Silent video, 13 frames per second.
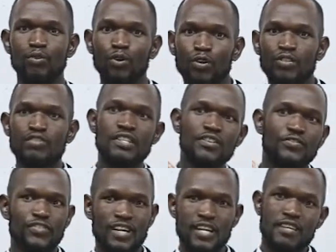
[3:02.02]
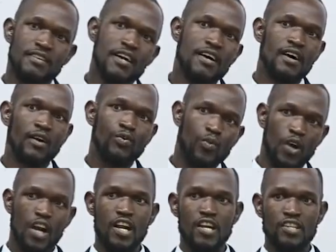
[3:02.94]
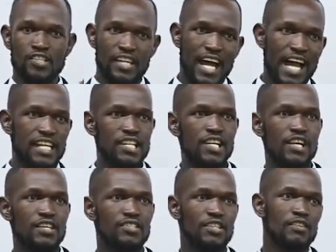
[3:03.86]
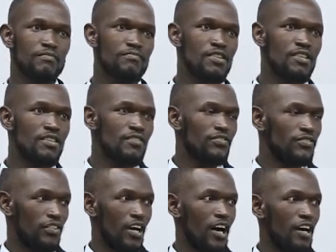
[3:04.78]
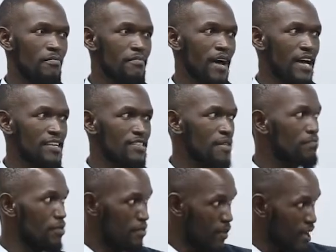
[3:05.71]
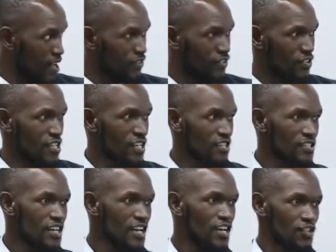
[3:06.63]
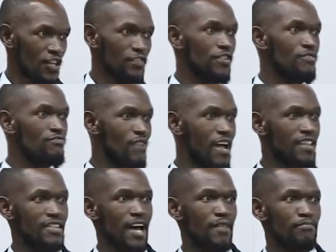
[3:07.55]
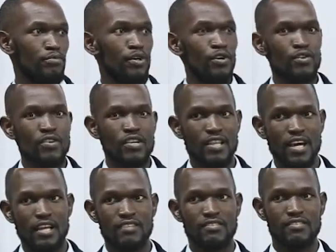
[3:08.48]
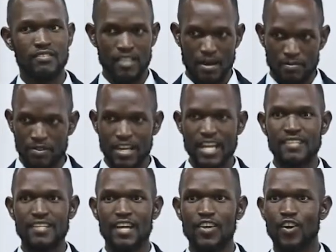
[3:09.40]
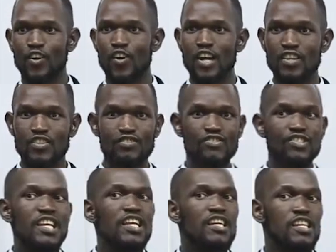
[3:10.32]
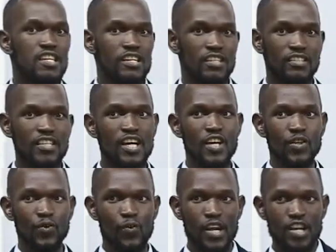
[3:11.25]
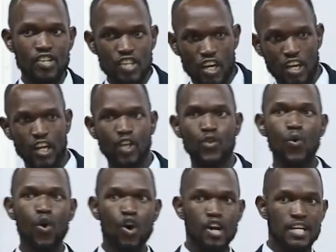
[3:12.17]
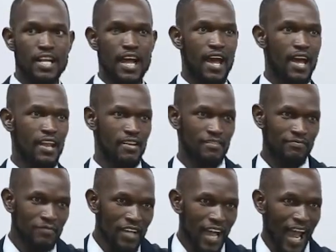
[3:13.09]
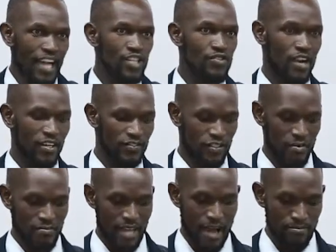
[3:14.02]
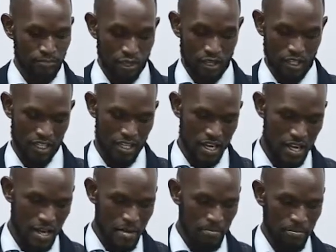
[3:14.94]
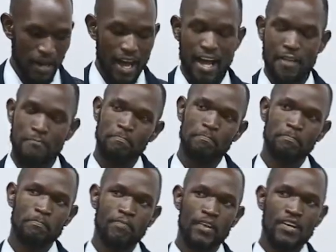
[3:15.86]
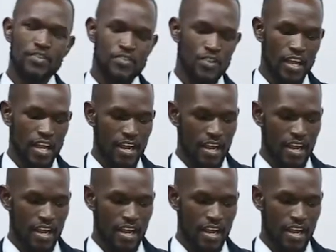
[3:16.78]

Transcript: pull different words and ideas and opinions from as I prepared for this. So if you read that book, there's some things that you're going to see here, which are a quote and extract from that book. But so